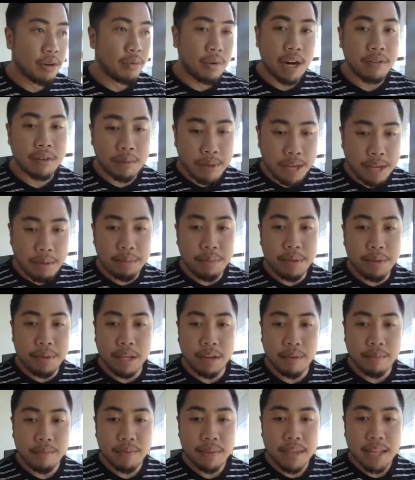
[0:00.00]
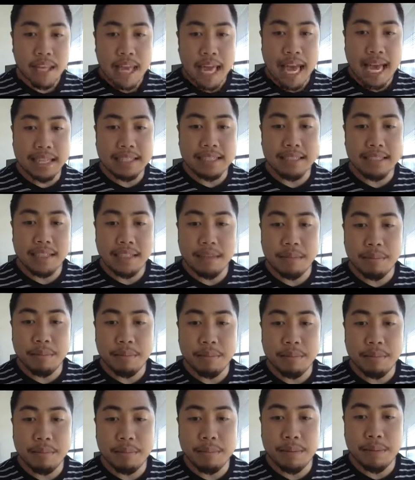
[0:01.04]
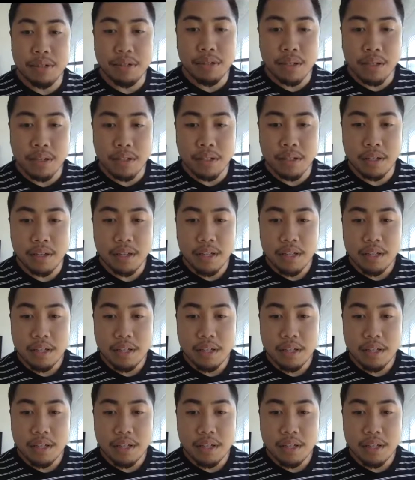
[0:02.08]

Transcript: whatever it may be, has the ability